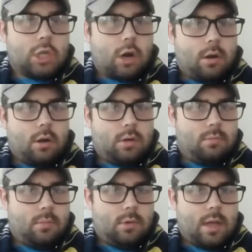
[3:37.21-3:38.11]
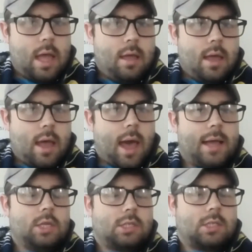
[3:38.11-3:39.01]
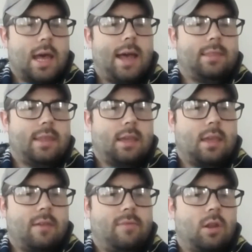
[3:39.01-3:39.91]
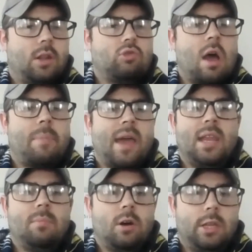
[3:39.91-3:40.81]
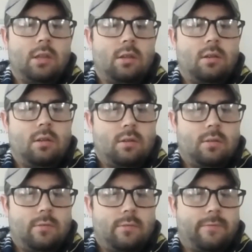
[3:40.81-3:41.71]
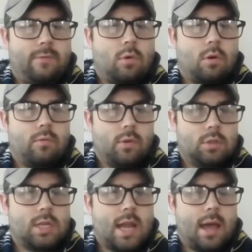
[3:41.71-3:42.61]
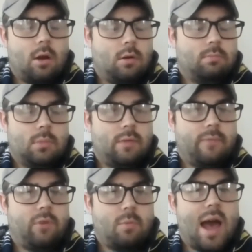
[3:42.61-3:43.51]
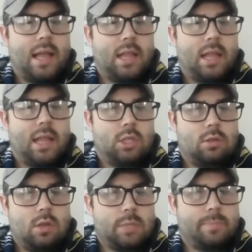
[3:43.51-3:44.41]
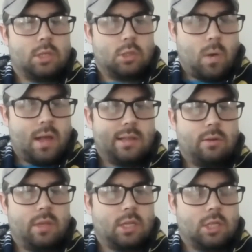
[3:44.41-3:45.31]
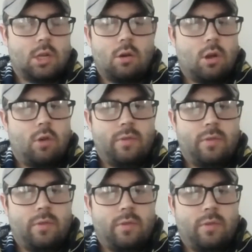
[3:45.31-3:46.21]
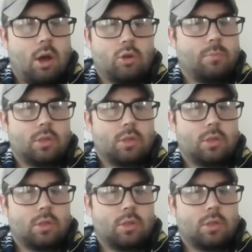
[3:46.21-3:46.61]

No, I just I think if you're going to drop anybody for Rusnak or for Mihailovic, it's Pozuelo because you don't know if he's coming back 100.